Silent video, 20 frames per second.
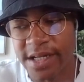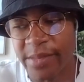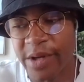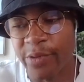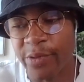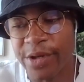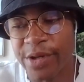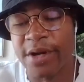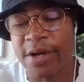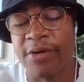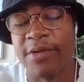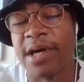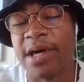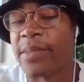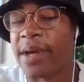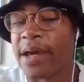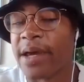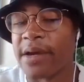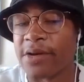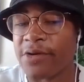I mean we know that
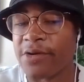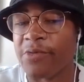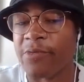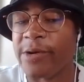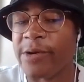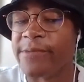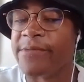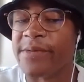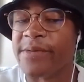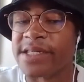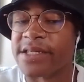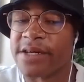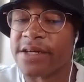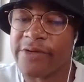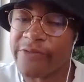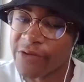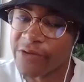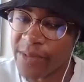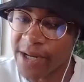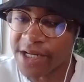man can hoop. We've been seeing
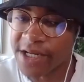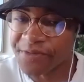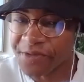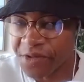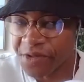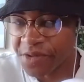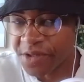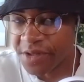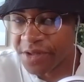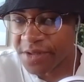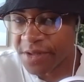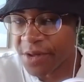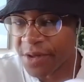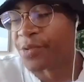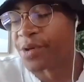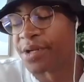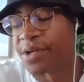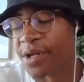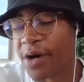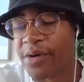it for the past few years.
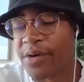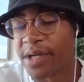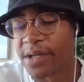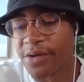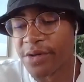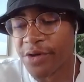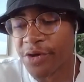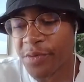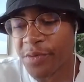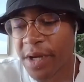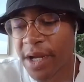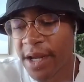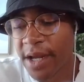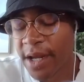We know he can hoop.